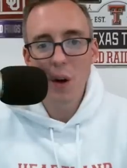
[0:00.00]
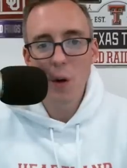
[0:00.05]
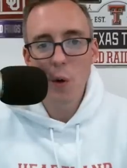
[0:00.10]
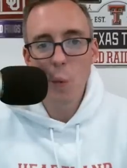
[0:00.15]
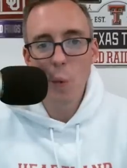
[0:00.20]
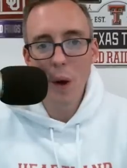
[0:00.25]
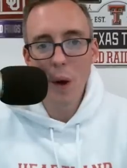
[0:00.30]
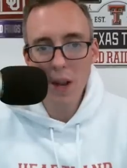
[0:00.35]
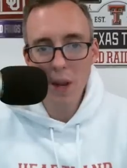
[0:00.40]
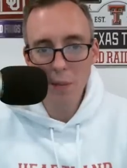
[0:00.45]

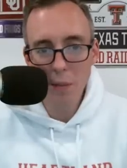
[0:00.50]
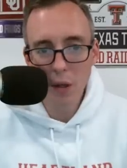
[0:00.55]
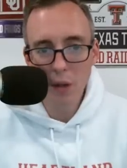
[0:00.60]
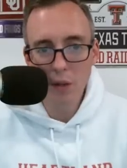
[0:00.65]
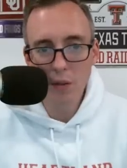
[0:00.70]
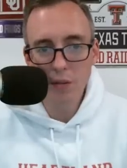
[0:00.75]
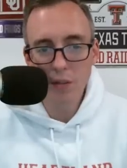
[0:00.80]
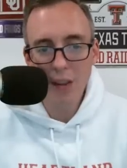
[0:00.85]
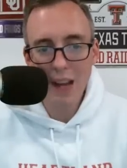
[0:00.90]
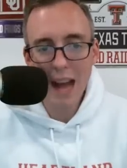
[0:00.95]
when to
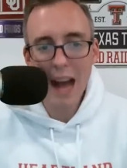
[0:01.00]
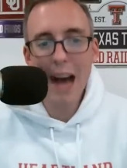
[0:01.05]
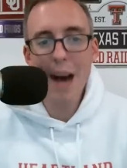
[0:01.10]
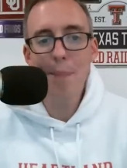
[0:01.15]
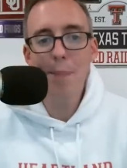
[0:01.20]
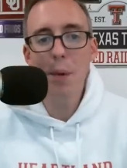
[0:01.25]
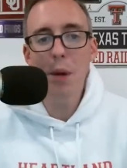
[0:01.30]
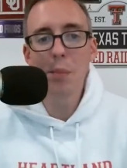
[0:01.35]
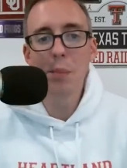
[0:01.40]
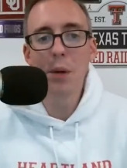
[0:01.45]
move.
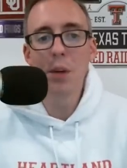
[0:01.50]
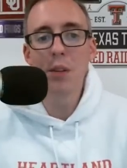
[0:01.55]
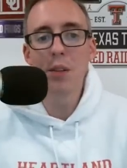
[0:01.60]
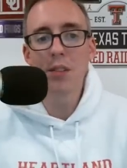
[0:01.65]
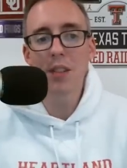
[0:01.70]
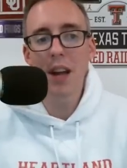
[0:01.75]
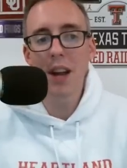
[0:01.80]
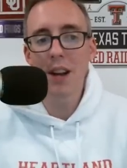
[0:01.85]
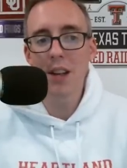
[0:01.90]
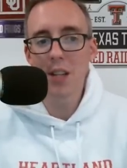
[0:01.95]
Apple
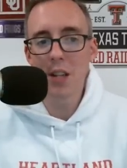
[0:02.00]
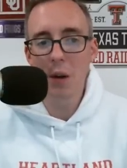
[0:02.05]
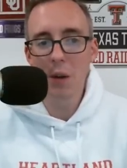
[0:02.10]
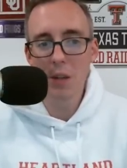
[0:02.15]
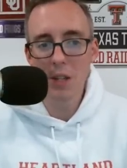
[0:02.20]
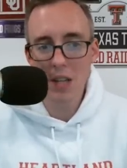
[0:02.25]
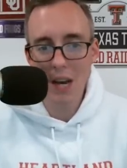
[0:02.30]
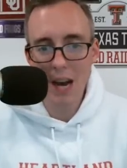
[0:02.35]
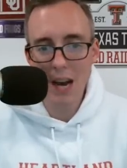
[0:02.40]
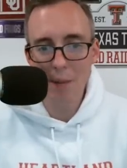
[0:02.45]
moves on its
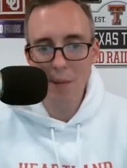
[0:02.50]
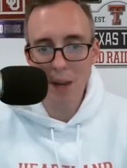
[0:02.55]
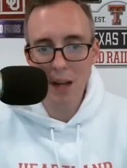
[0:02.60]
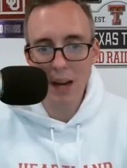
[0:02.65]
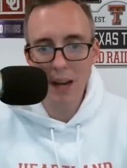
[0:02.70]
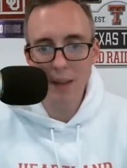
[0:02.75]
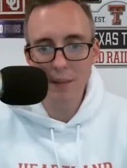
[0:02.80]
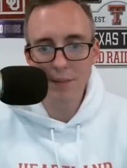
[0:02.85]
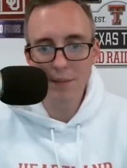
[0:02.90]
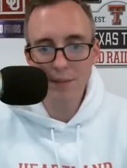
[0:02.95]
own timeline.